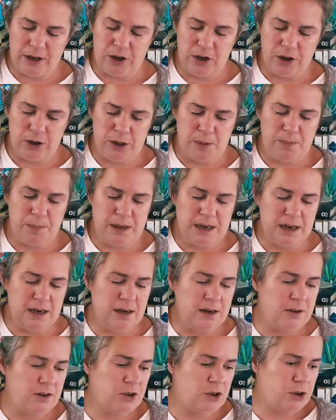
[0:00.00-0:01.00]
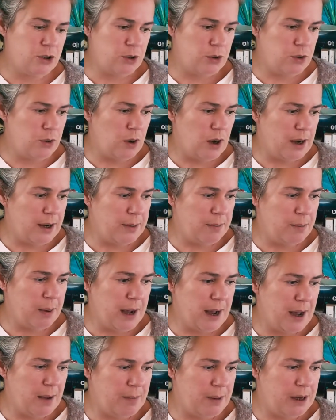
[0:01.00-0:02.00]
it could be too
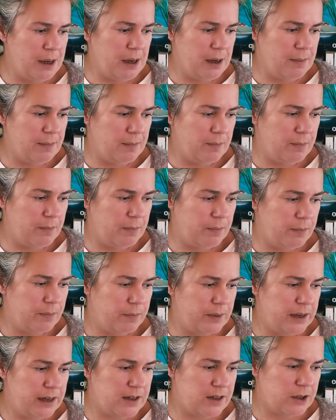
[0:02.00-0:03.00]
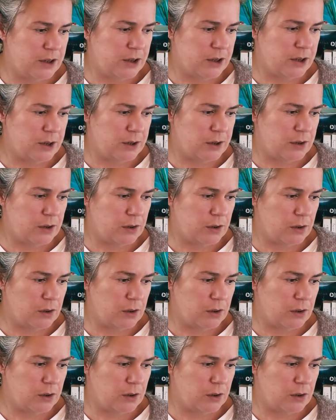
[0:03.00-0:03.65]
unpoppy. That's a good...